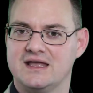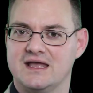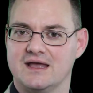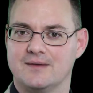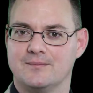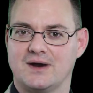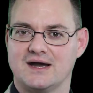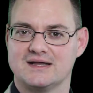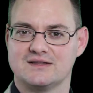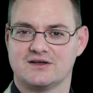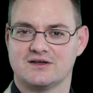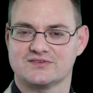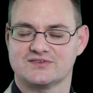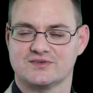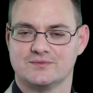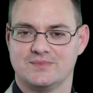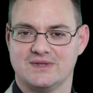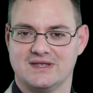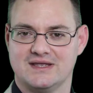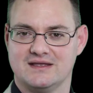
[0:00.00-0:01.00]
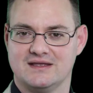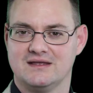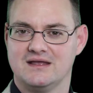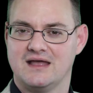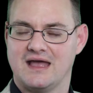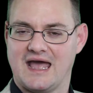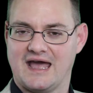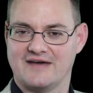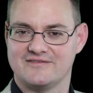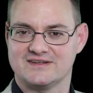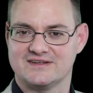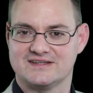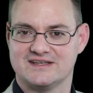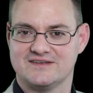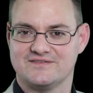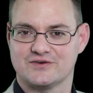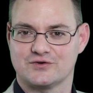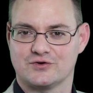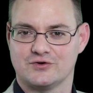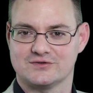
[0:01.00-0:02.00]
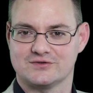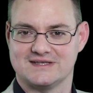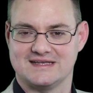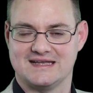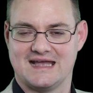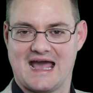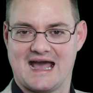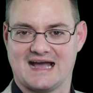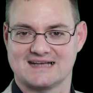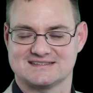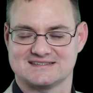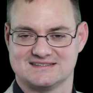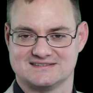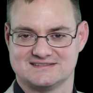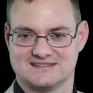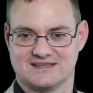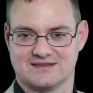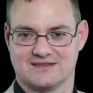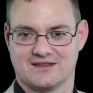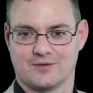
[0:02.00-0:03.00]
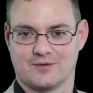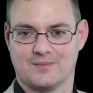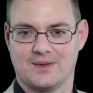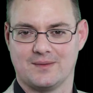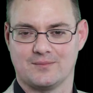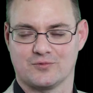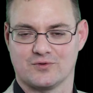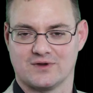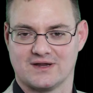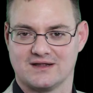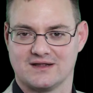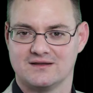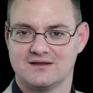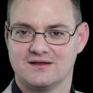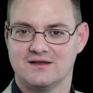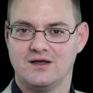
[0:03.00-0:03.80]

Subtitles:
It might also be having difficulty accessing their memory.